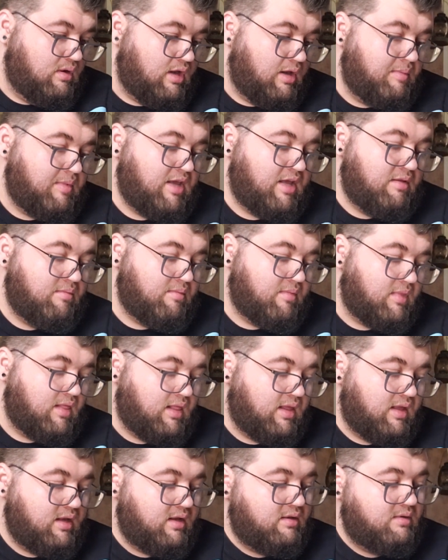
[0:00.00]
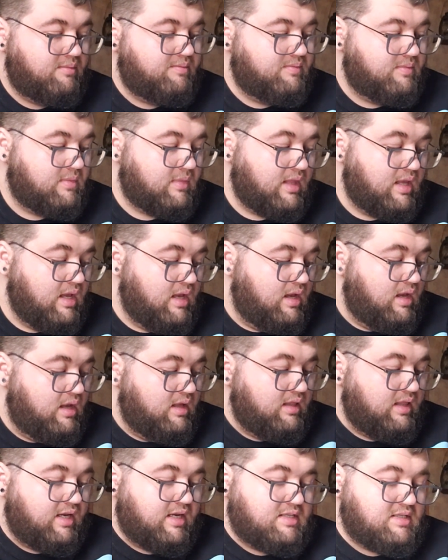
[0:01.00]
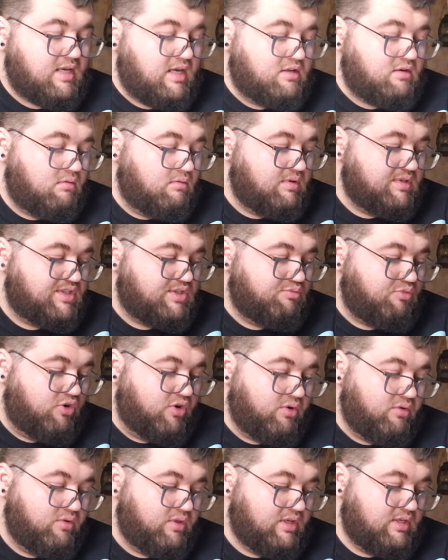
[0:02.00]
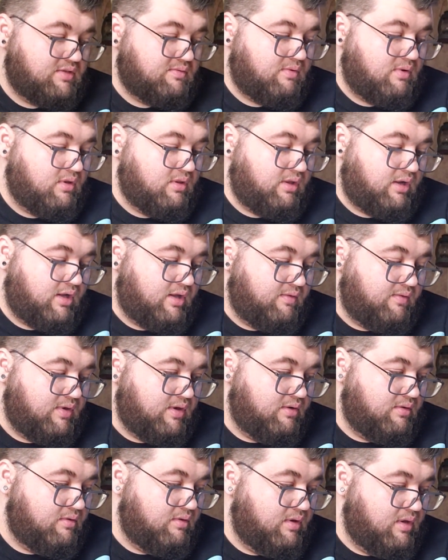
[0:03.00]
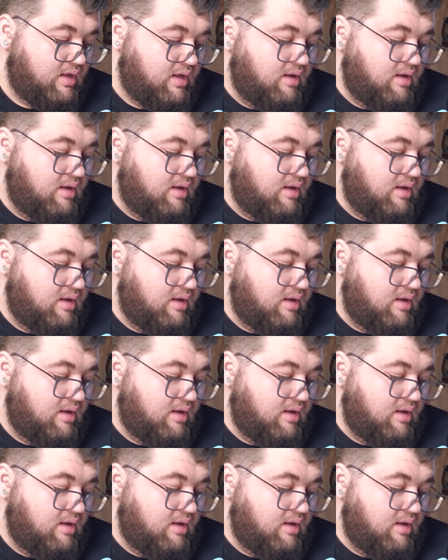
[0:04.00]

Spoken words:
I mean, like I said, I don't want to spoil this for a lot of you,